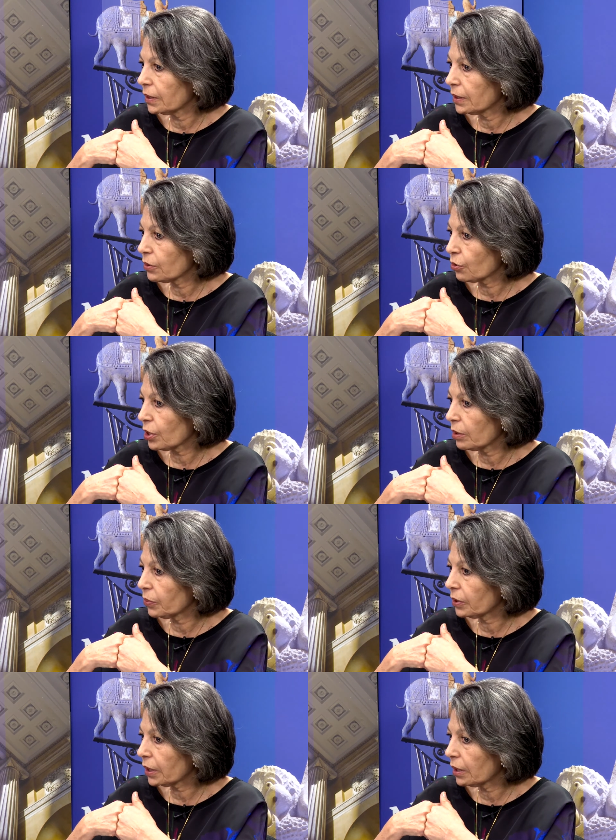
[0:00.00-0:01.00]
social and
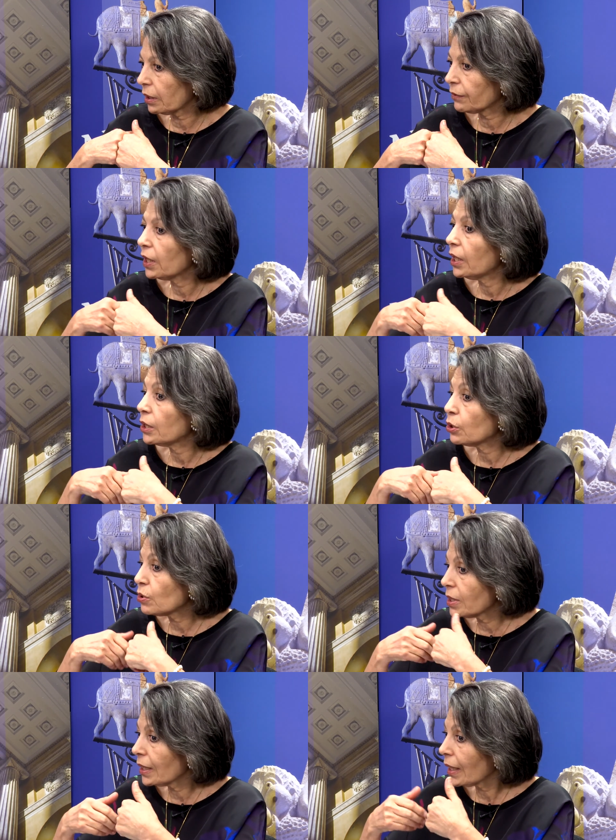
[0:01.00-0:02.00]
political life, to
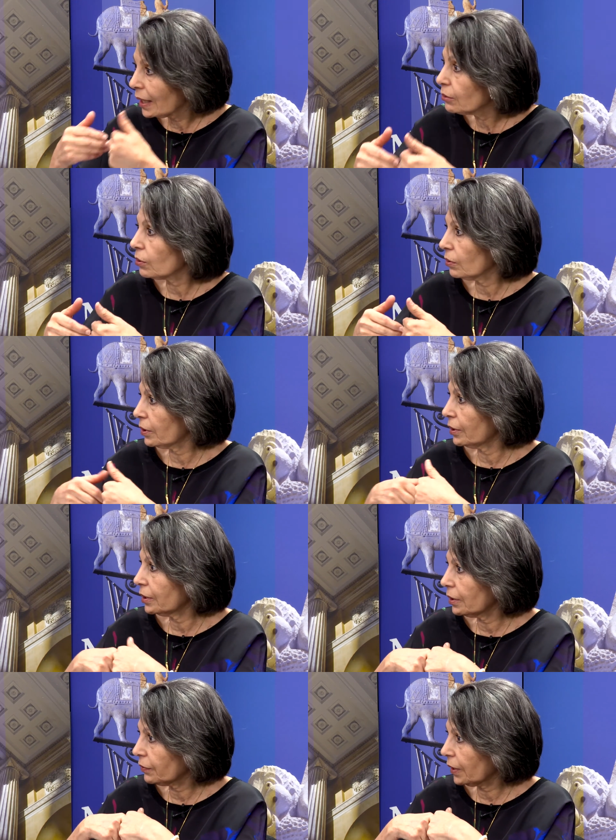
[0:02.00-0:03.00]
seek out
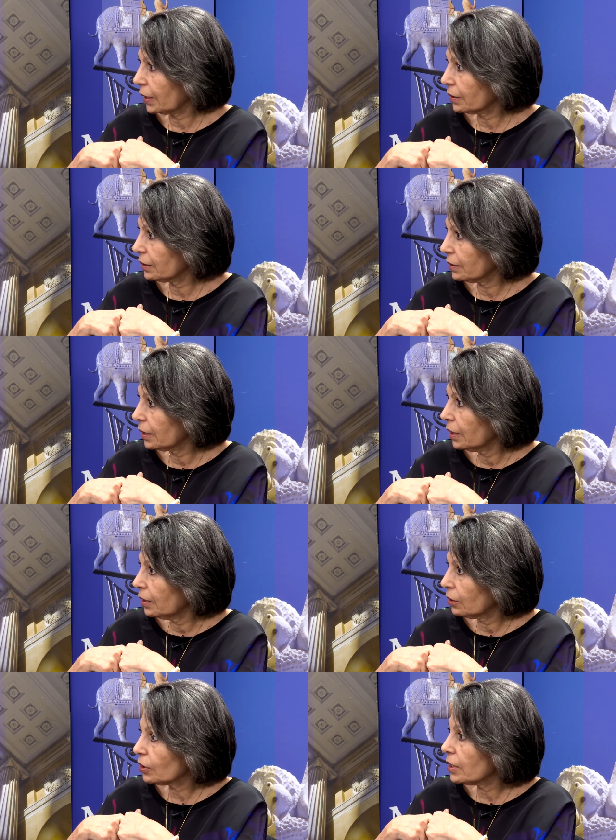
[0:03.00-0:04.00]
alternative texts,
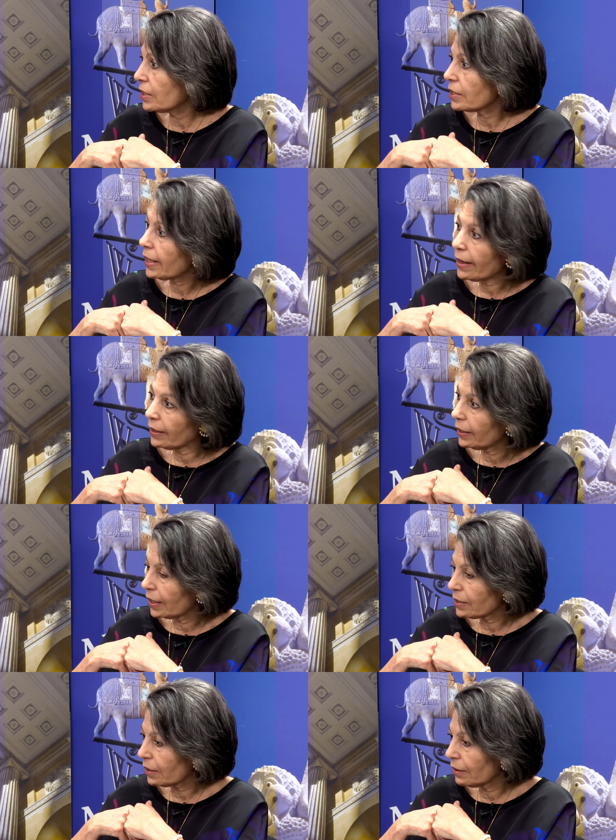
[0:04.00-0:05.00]
not necessarily
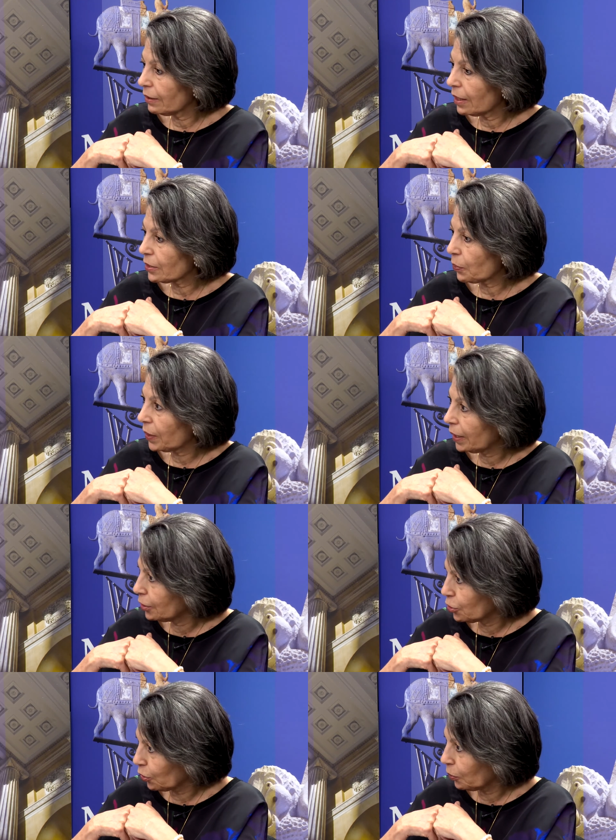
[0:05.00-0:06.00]
as a
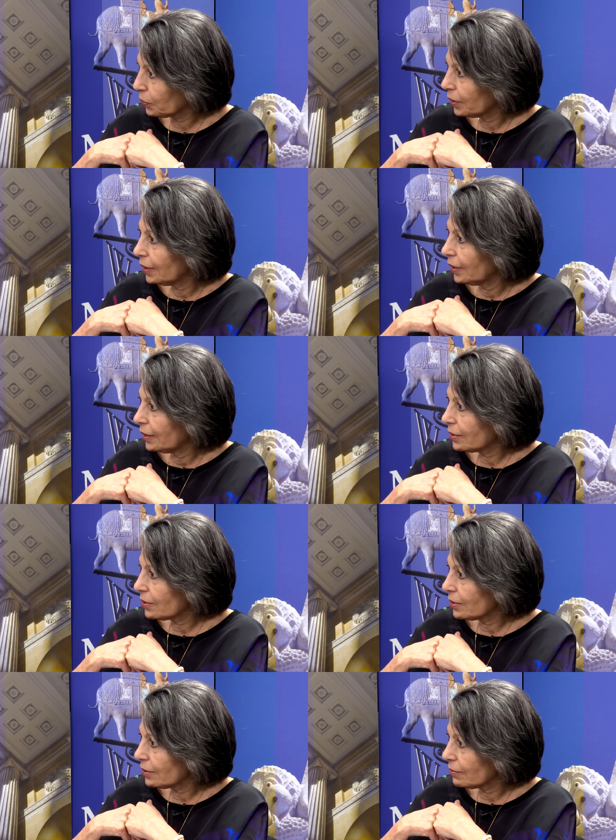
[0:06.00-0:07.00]
paid job.
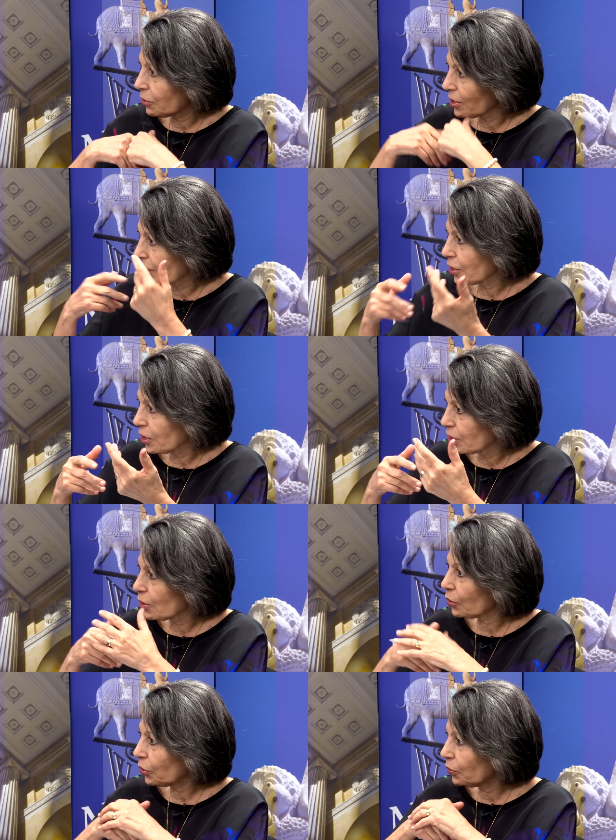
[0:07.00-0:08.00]
Translation is
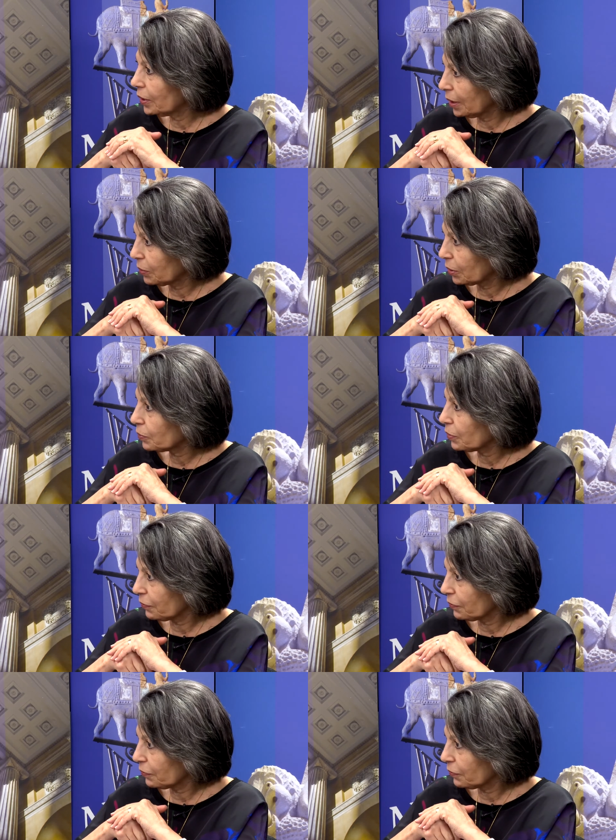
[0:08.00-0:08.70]
not only about